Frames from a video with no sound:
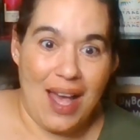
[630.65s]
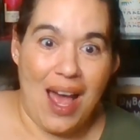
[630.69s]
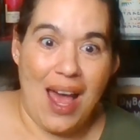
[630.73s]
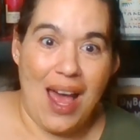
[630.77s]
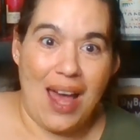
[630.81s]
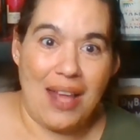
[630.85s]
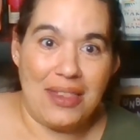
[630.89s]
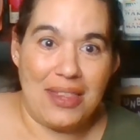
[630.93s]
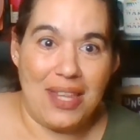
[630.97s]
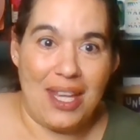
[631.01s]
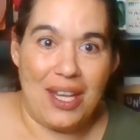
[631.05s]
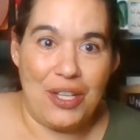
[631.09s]

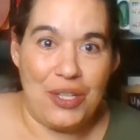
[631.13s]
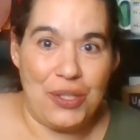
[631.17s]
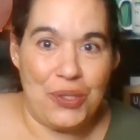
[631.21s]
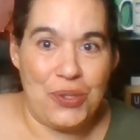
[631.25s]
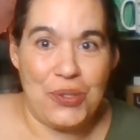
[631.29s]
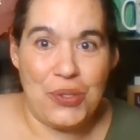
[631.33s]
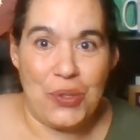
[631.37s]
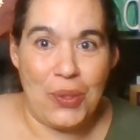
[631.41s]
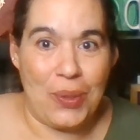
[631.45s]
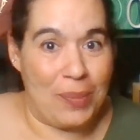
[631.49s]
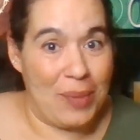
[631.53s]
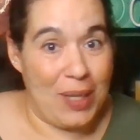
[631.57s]
got that you
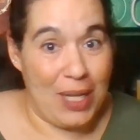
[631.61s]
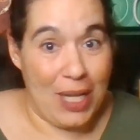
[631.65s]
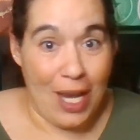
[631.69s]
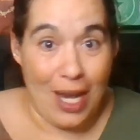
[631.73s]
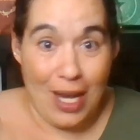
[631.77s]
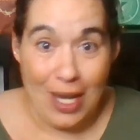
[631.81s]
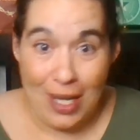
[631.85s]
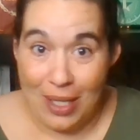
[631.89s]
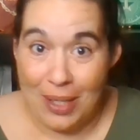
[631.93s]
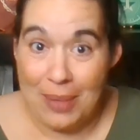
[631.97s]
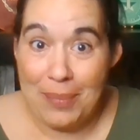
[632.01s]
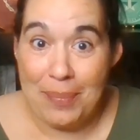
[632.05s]
saw me
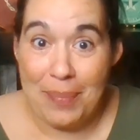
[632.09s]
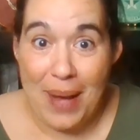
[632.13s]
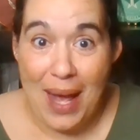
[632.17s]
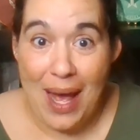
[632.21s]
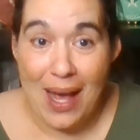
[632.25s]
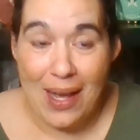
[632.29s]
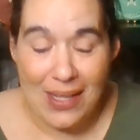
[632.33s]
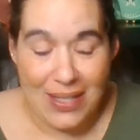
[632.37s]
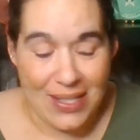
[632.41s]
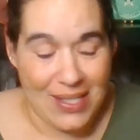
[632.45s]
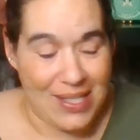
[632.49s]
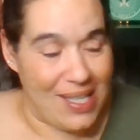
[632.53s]

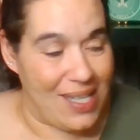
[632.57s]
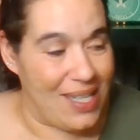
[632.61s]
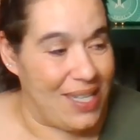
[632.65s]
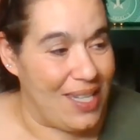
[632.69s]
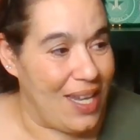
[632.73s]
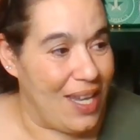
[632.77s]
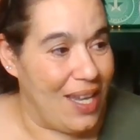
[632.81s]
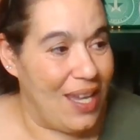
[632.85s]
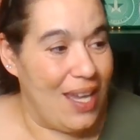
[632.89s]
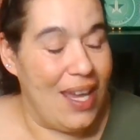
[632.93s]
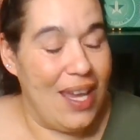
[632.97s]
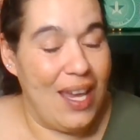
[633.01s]
unboxing